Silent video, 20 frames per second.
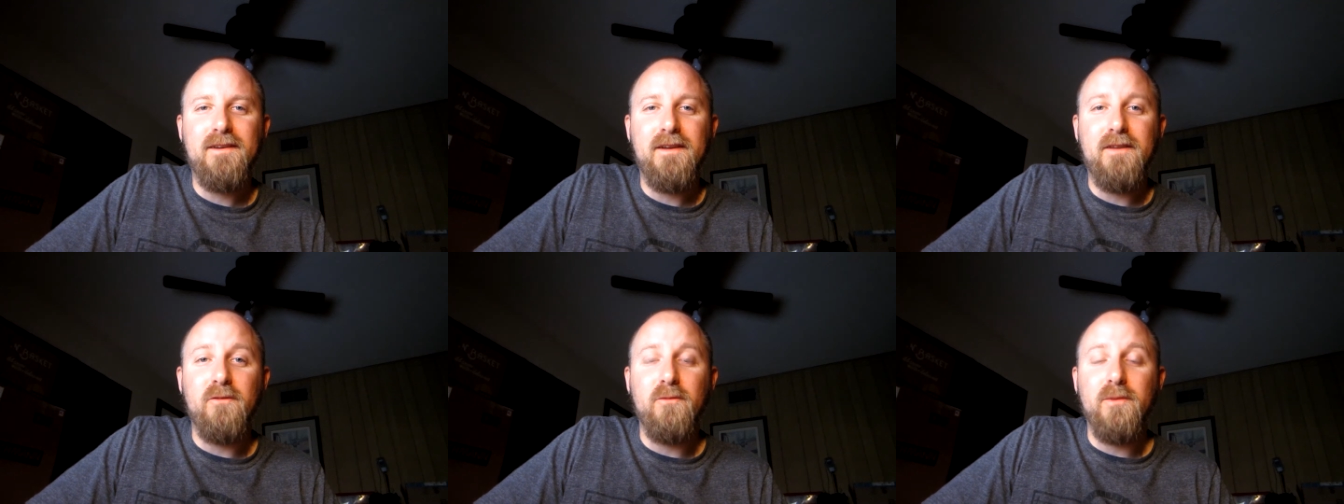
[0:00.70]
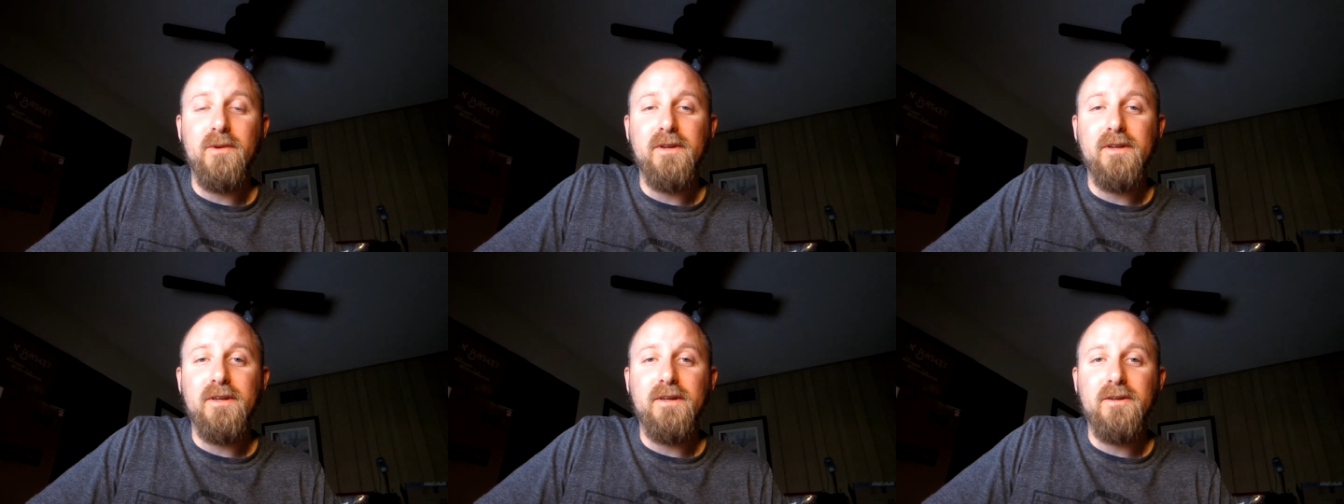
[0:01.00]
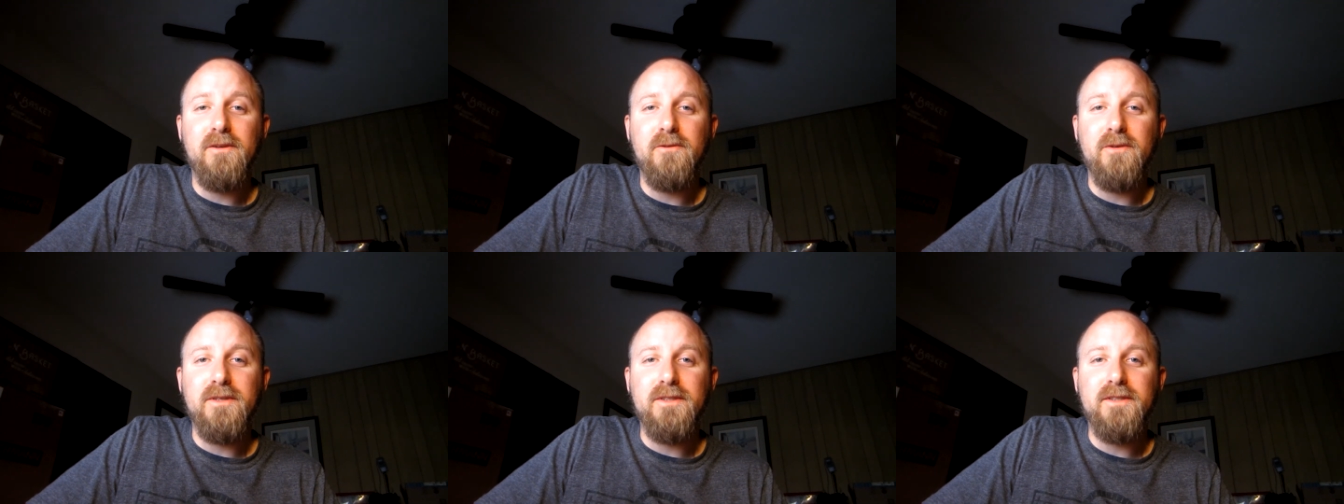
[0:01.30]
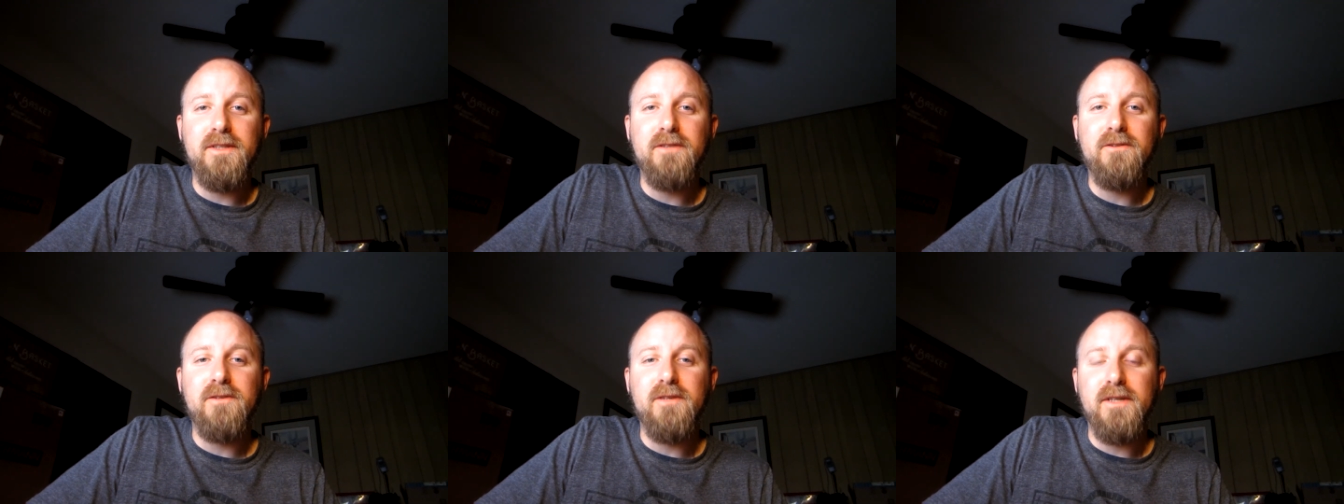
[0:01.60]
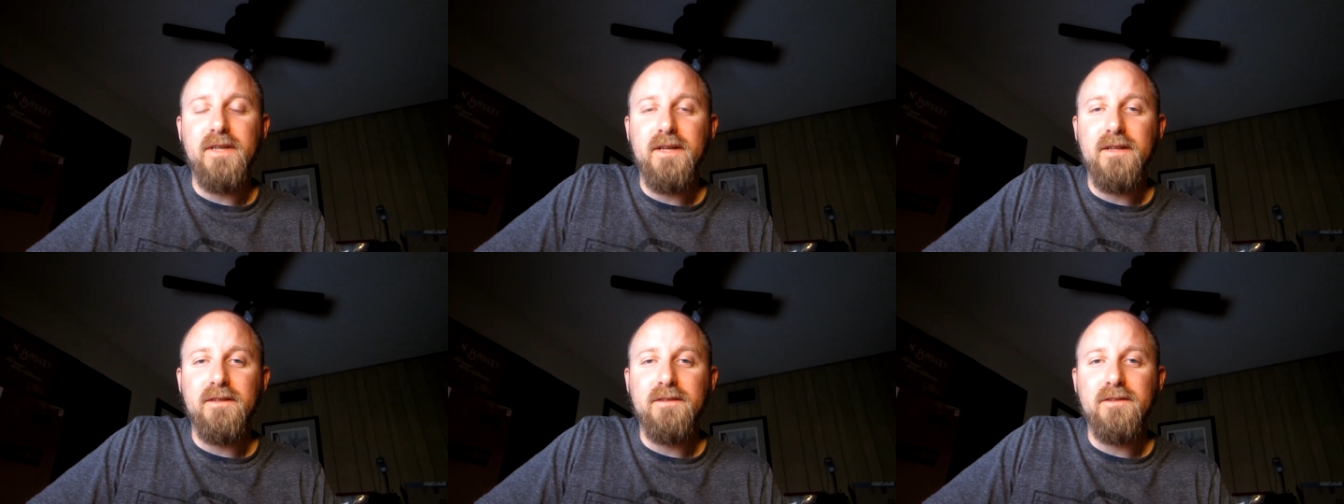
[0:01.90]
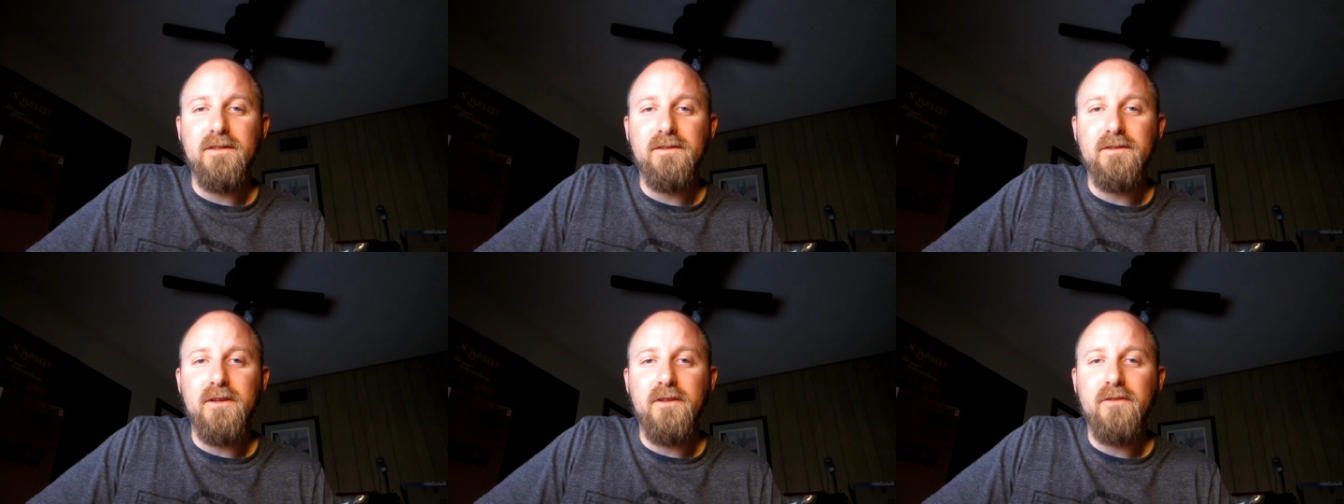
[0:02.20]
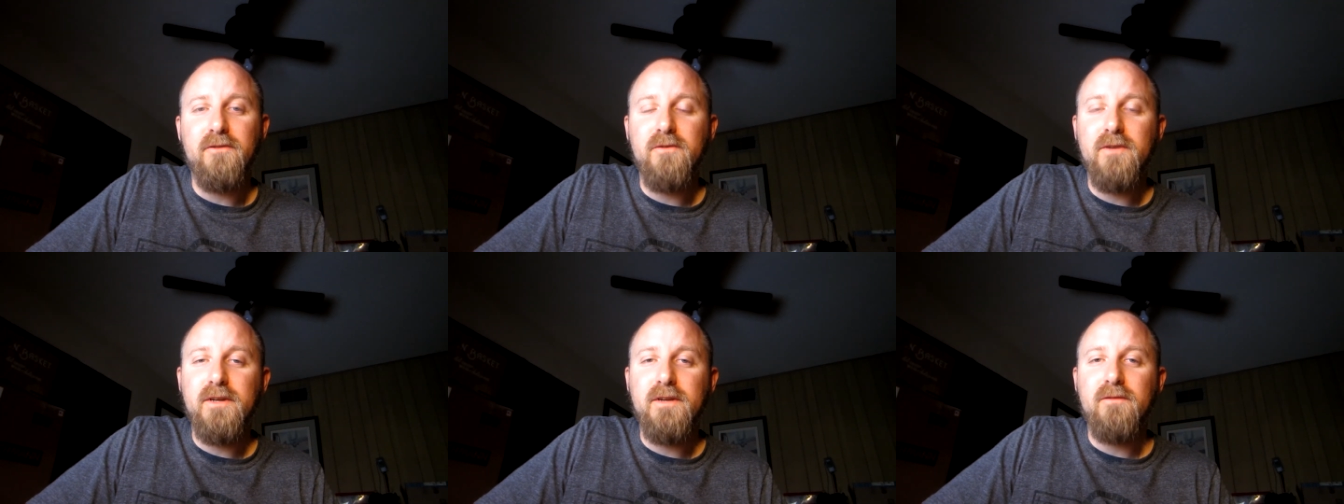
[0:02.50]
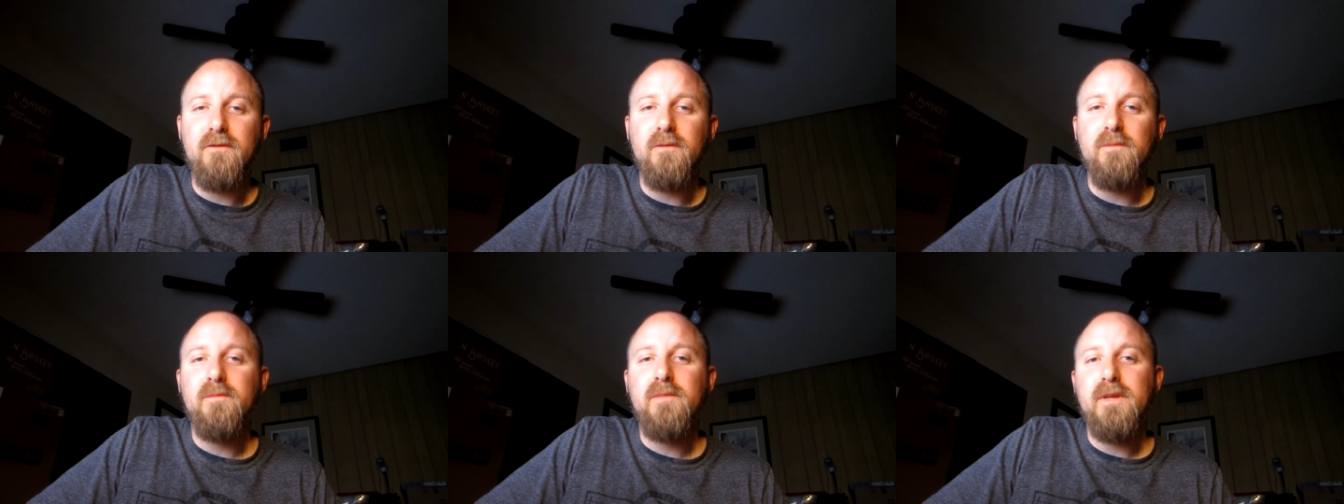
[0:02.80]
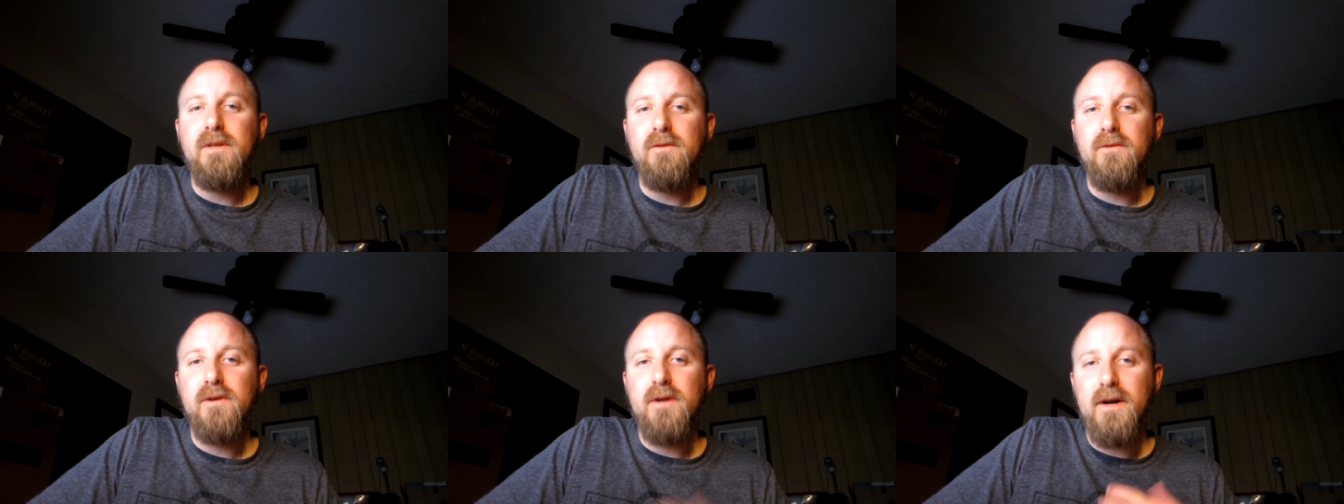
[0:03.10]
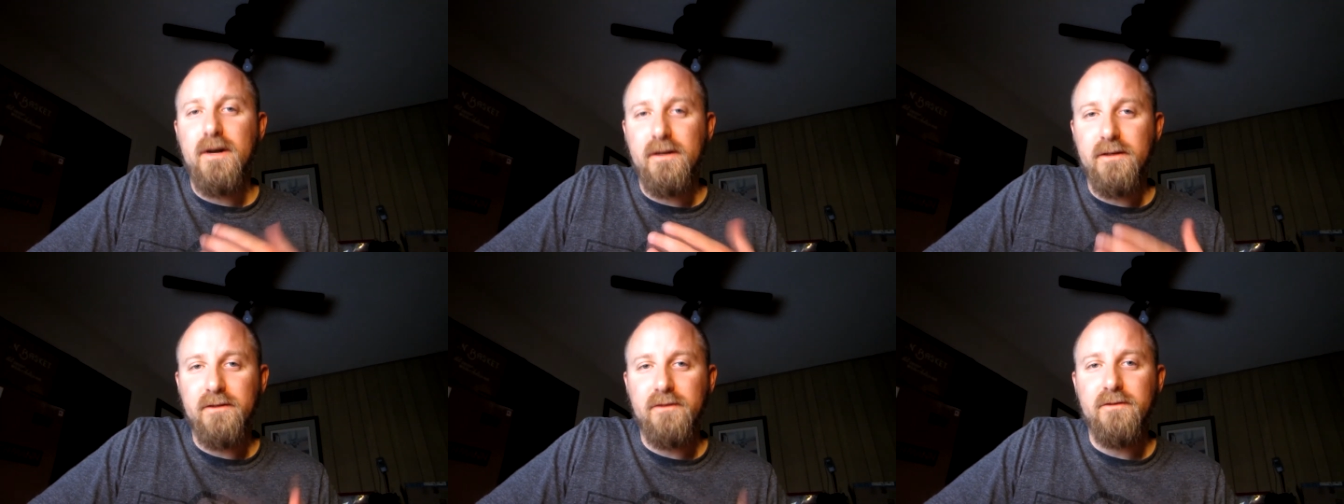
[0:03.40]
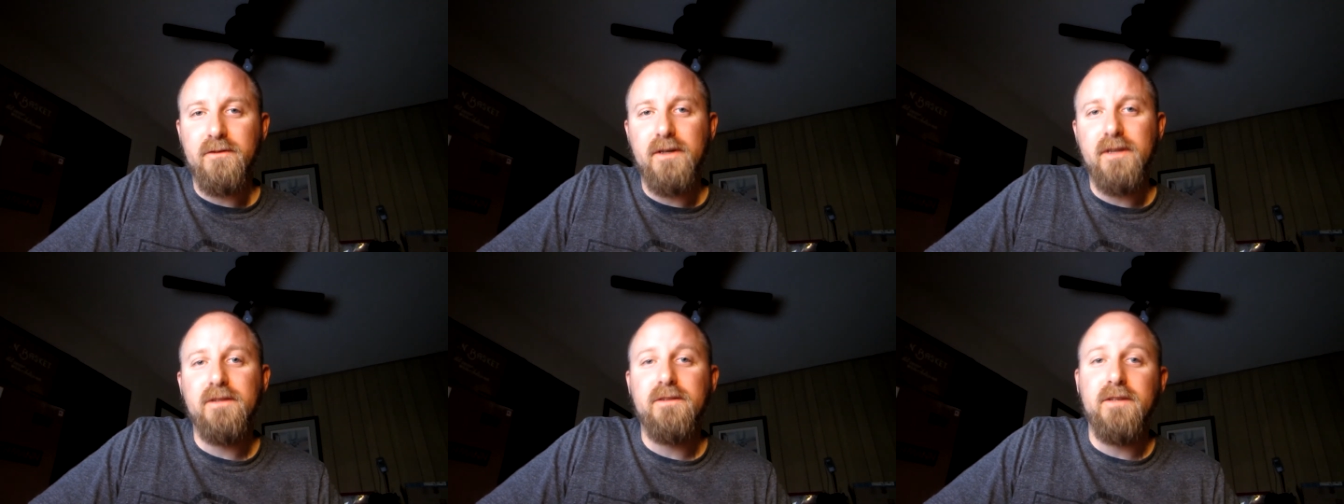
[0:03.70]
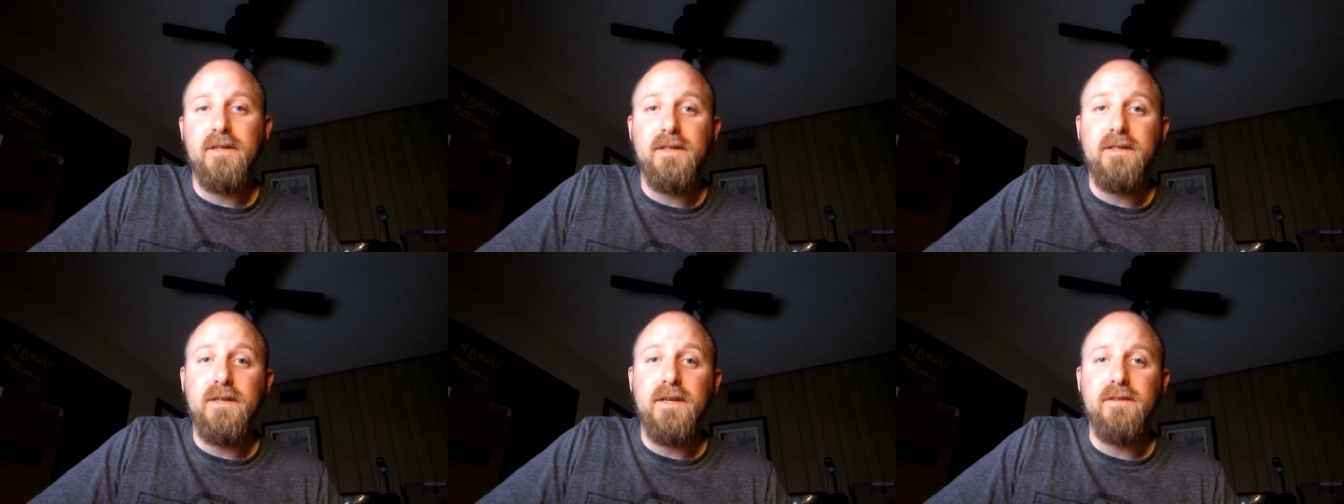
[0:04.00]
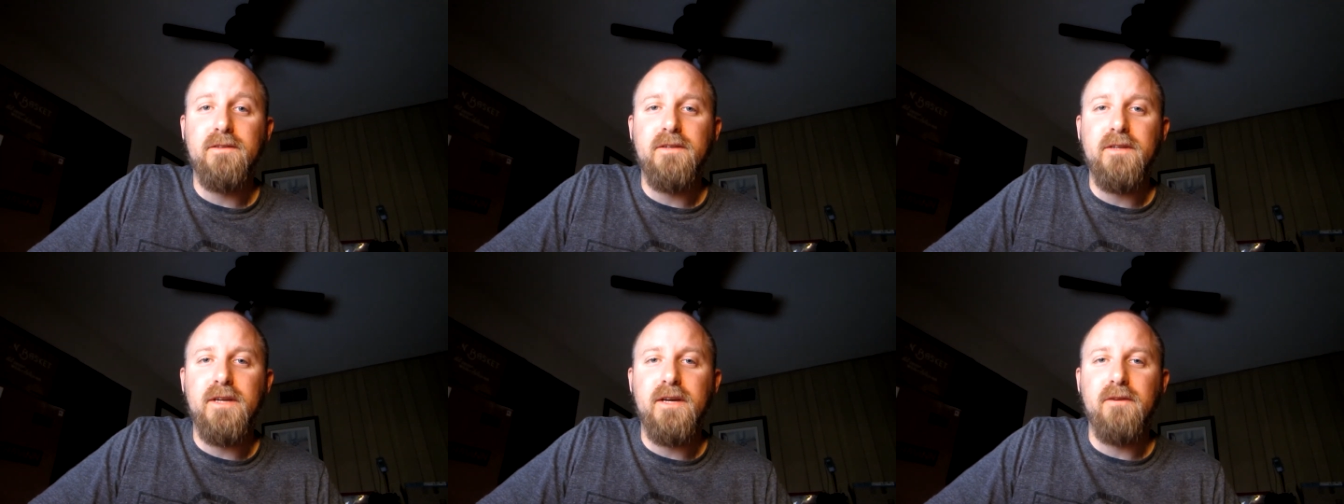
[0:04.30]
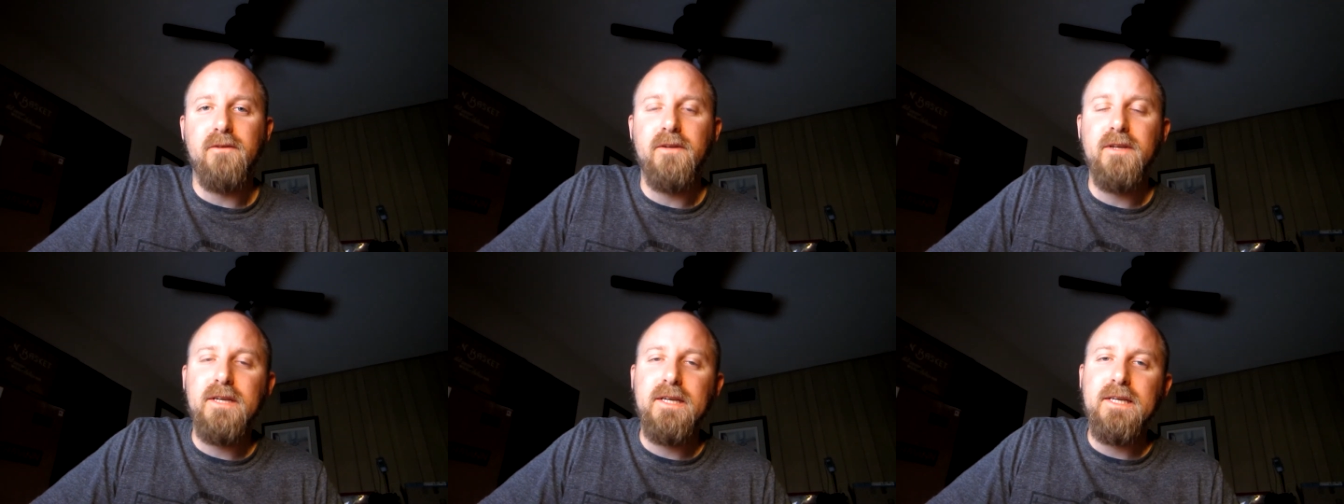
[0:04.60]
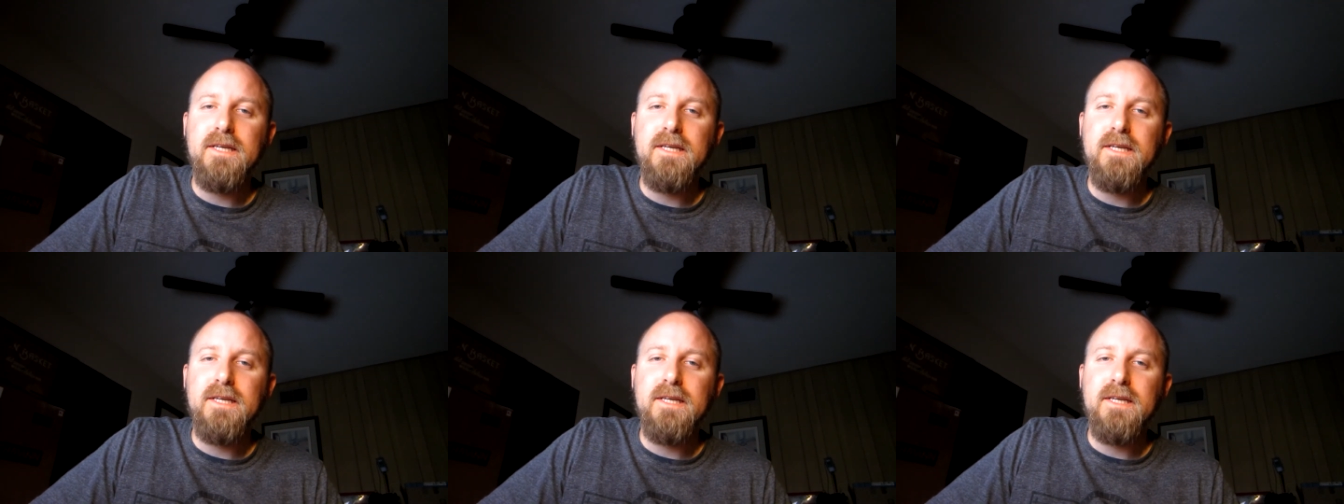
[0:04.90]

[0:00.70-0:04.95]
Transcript: Hey everybody, going to do a sensory analysis on three different Pediococcus strains that I tested out.